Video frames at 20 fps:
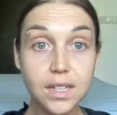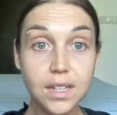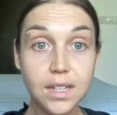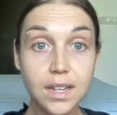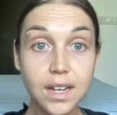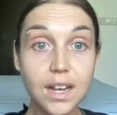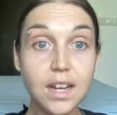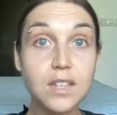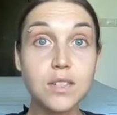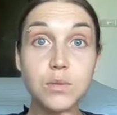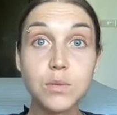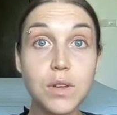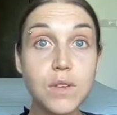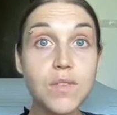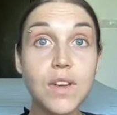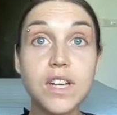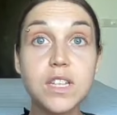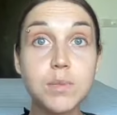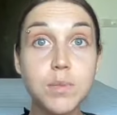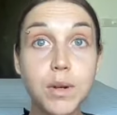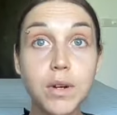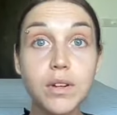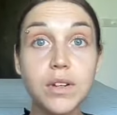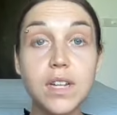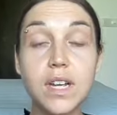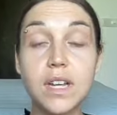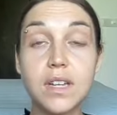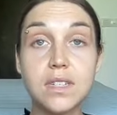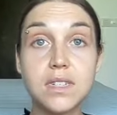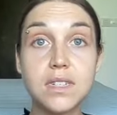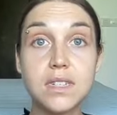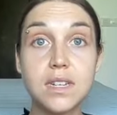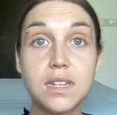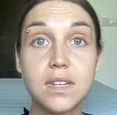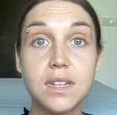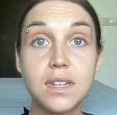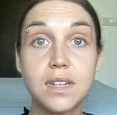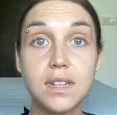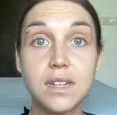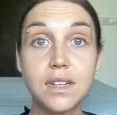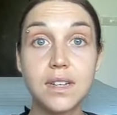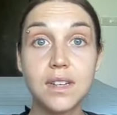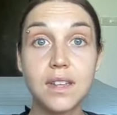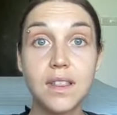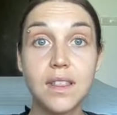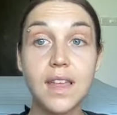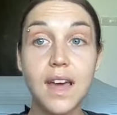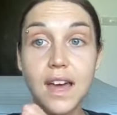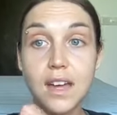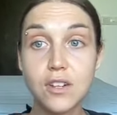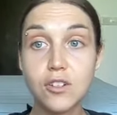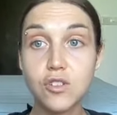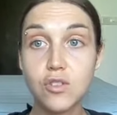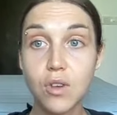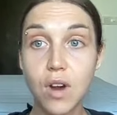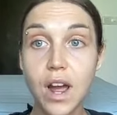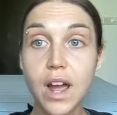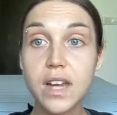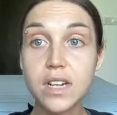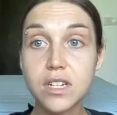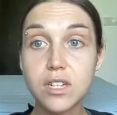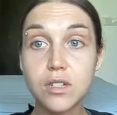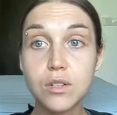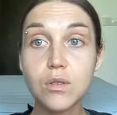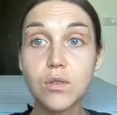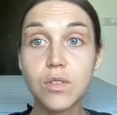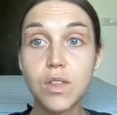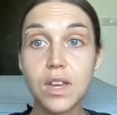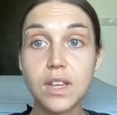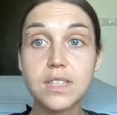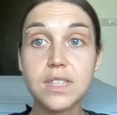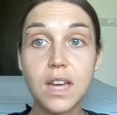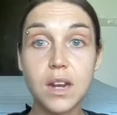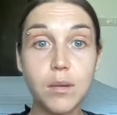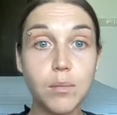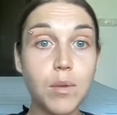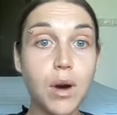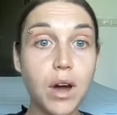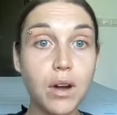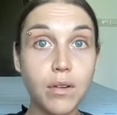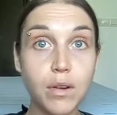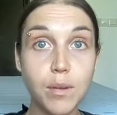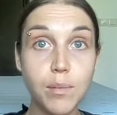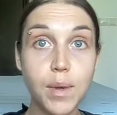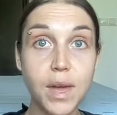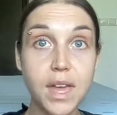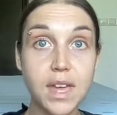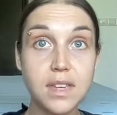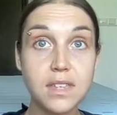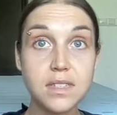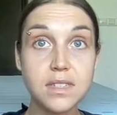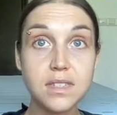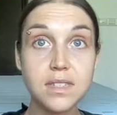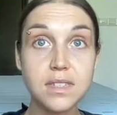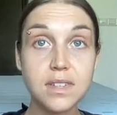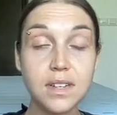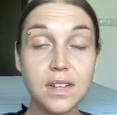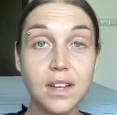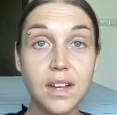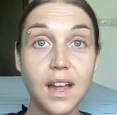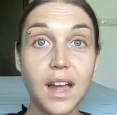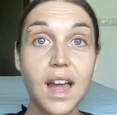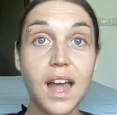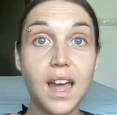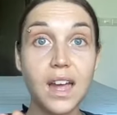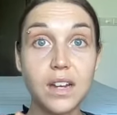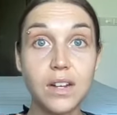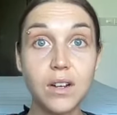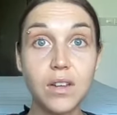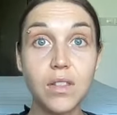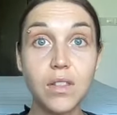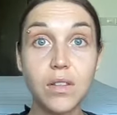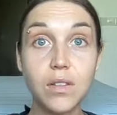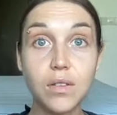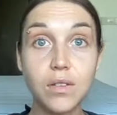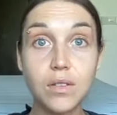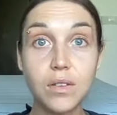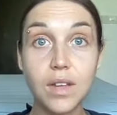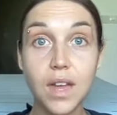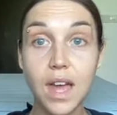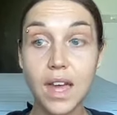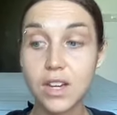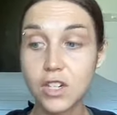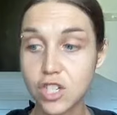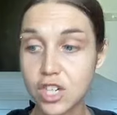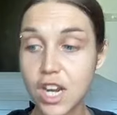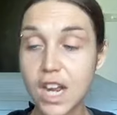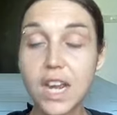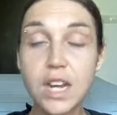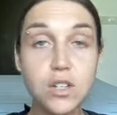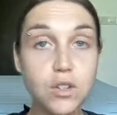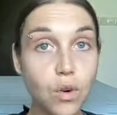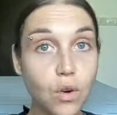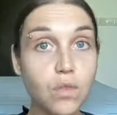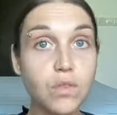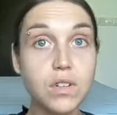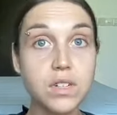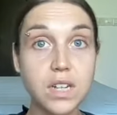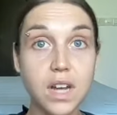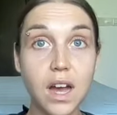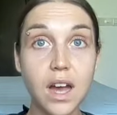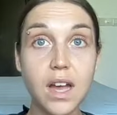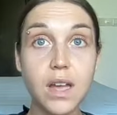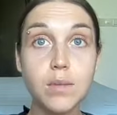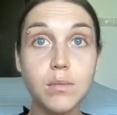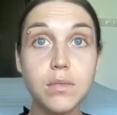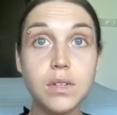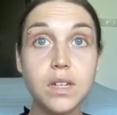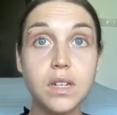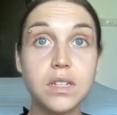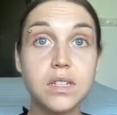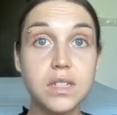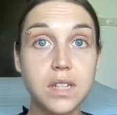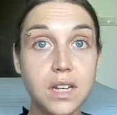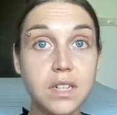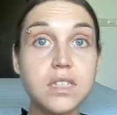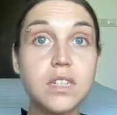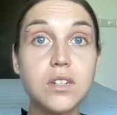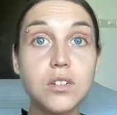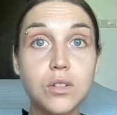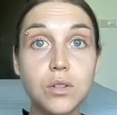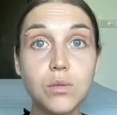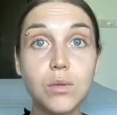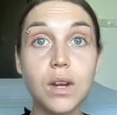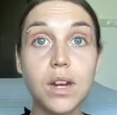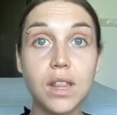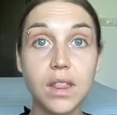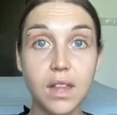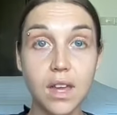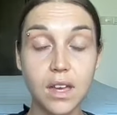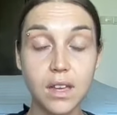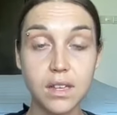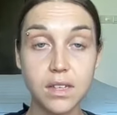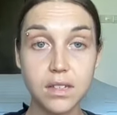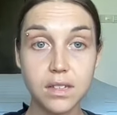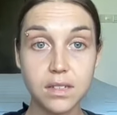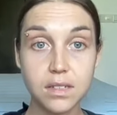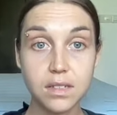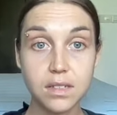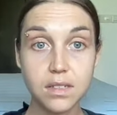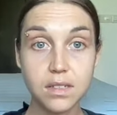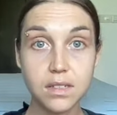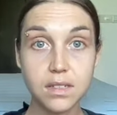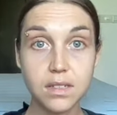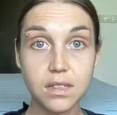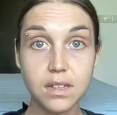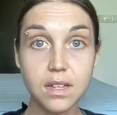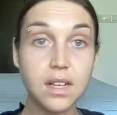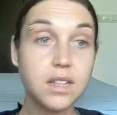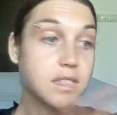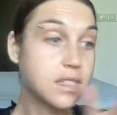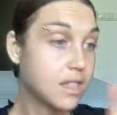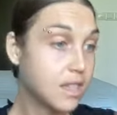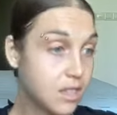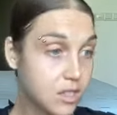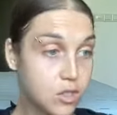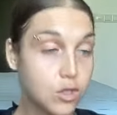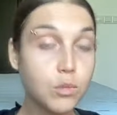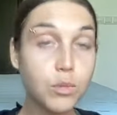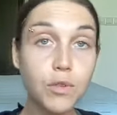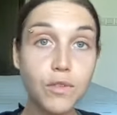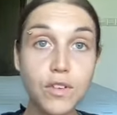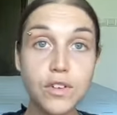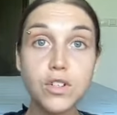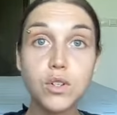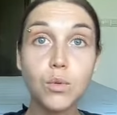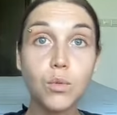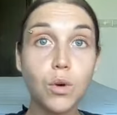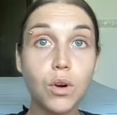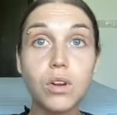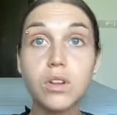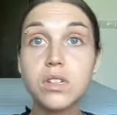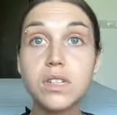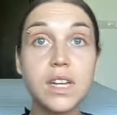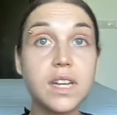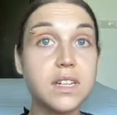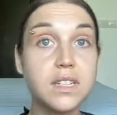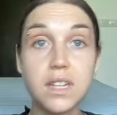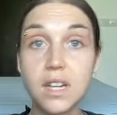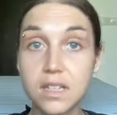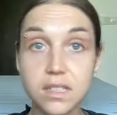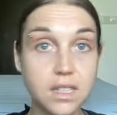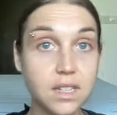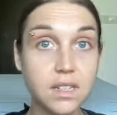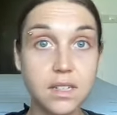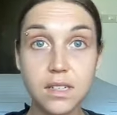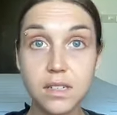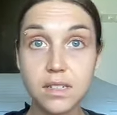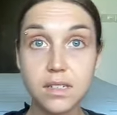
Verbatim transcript: because we've experienced that trying to do things at a moderate pace and and change over time doesn't do anything because in the superficial world it doesn't